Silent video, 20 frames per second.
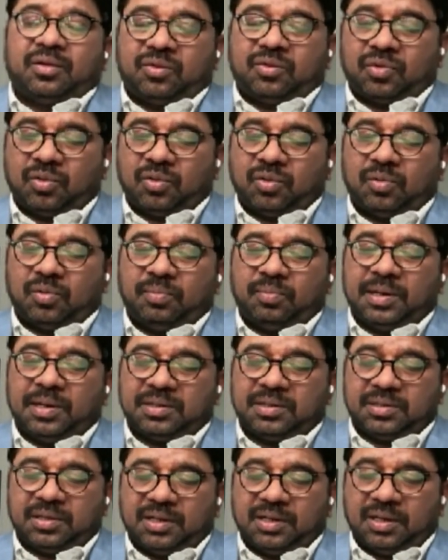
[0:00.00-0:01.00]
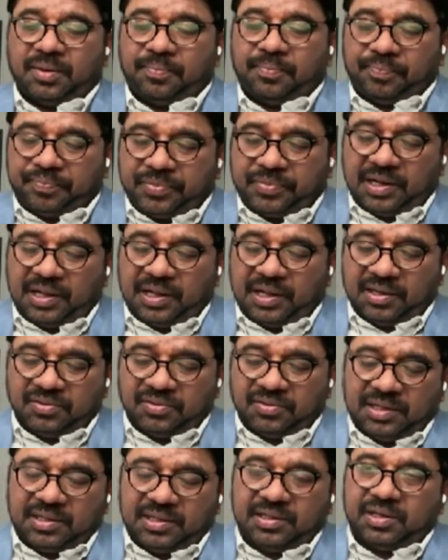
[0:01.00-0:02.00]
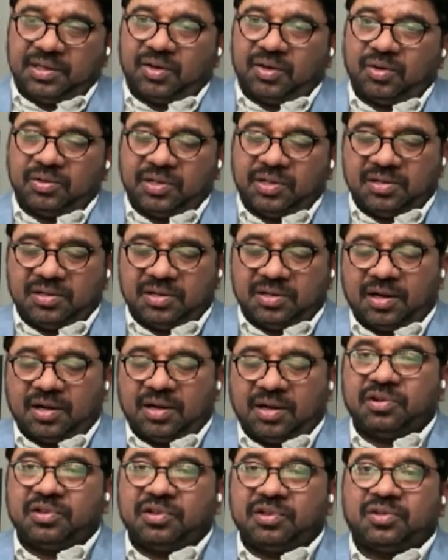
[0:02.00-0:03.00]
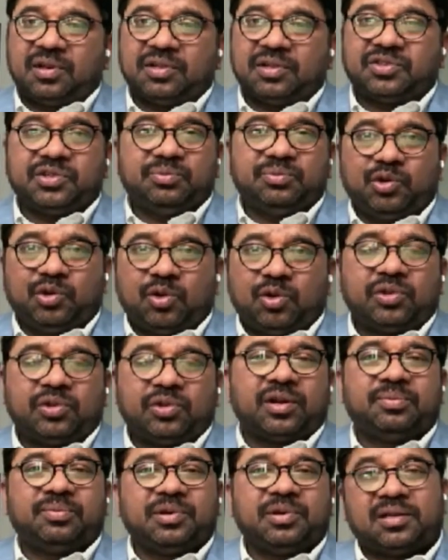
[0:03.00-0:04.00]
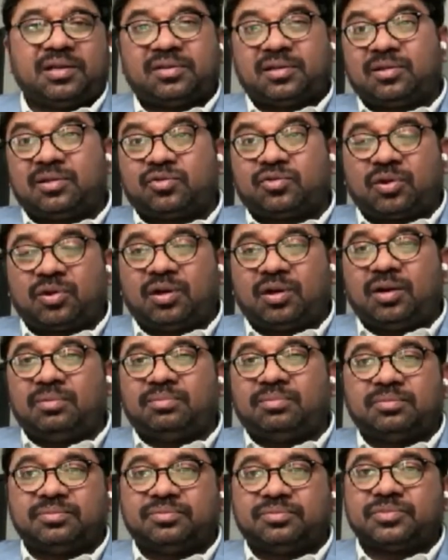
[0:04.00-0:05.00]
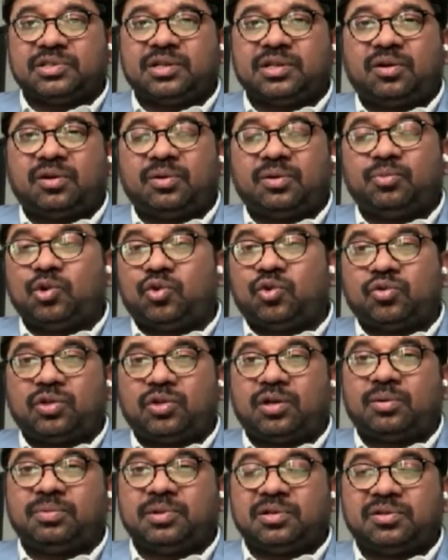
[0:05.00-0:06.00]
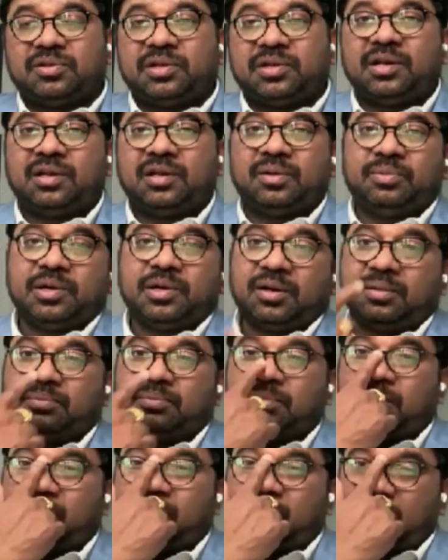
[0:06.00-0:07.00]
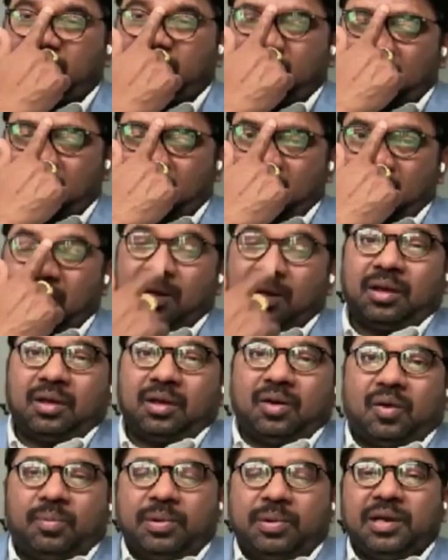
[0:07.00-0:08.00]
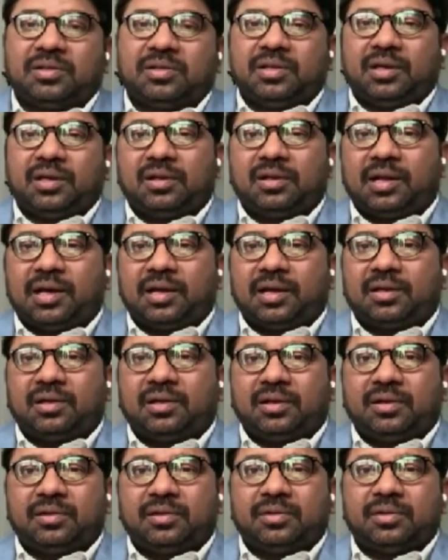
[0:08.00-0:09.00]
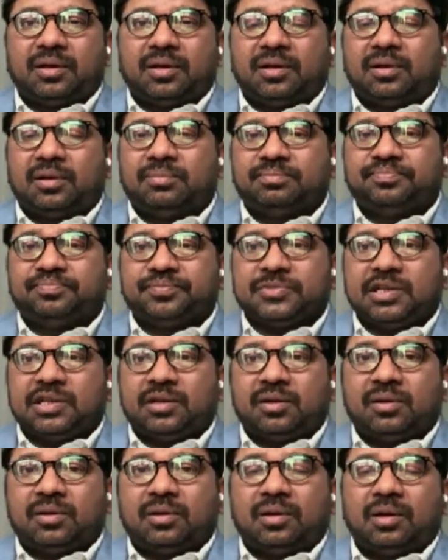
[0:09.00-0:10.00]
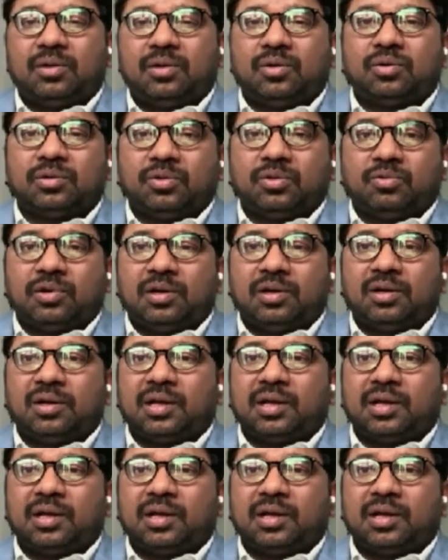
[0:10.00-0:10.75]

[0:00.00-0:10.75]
So, but like I said, there is a lot of research. Immunotherapy has also come. Immunotherapy has really become, big thing. Like in, all over the world.